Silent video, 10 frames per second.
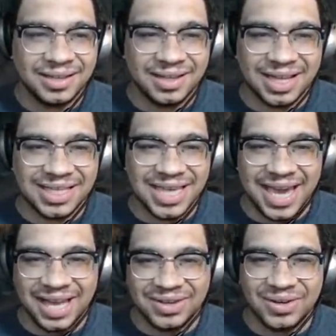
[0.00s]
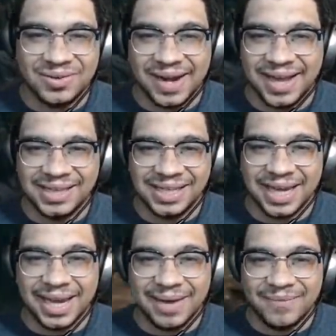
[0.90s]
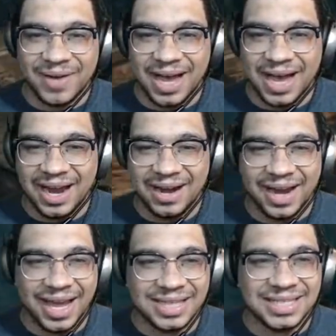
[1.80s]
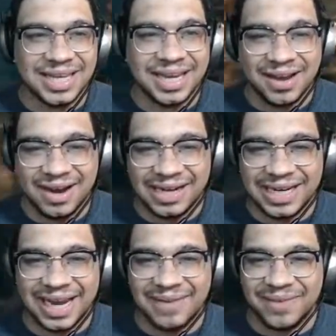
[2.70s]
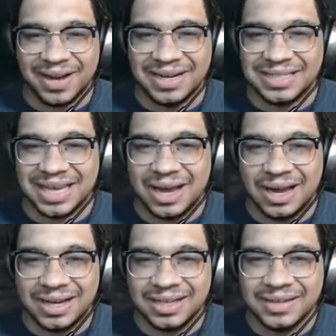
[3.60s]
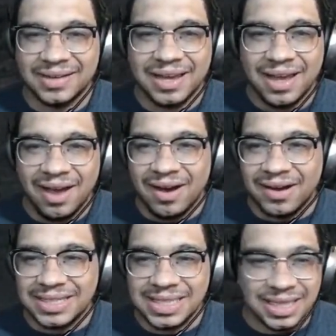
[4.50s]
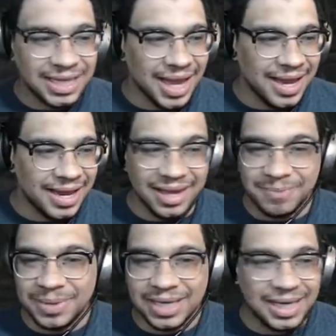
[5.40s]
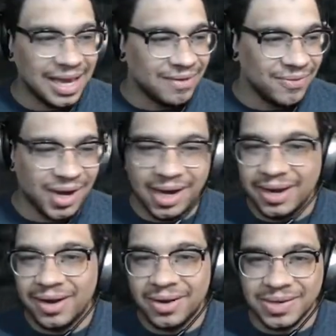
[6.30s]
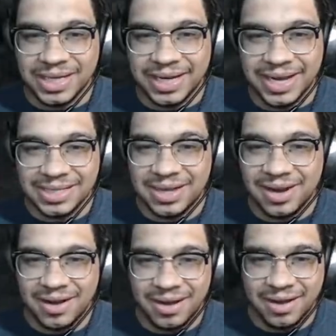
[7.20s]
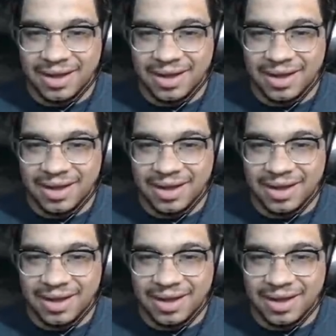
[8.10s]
Let's gather around the campfire and sing our campfire song. R C A M P F I R E S R.